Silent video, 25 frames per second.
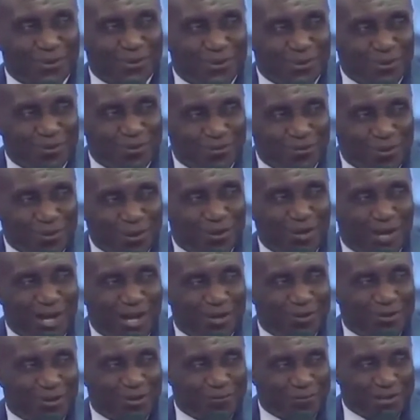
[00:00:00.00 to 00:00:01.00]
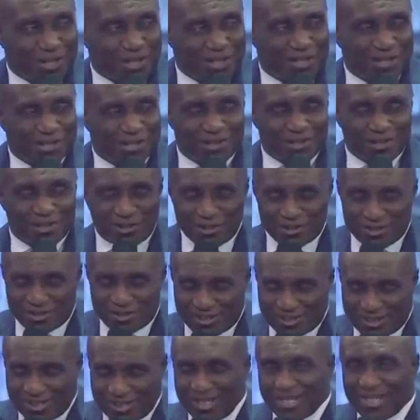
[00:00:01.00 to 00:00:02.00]
to bring you out of challenge.
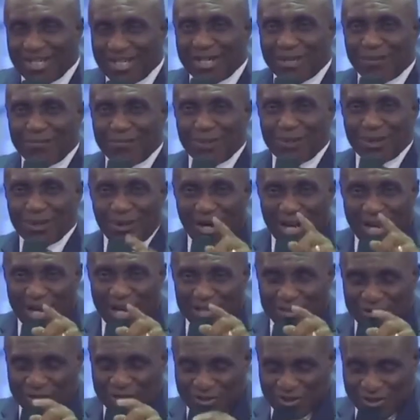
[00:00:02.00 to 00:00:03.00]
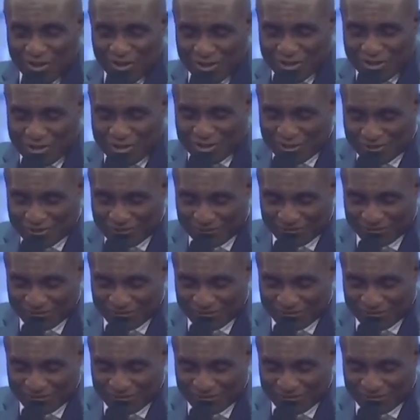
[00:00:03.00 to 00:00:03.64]
May your eyes see it.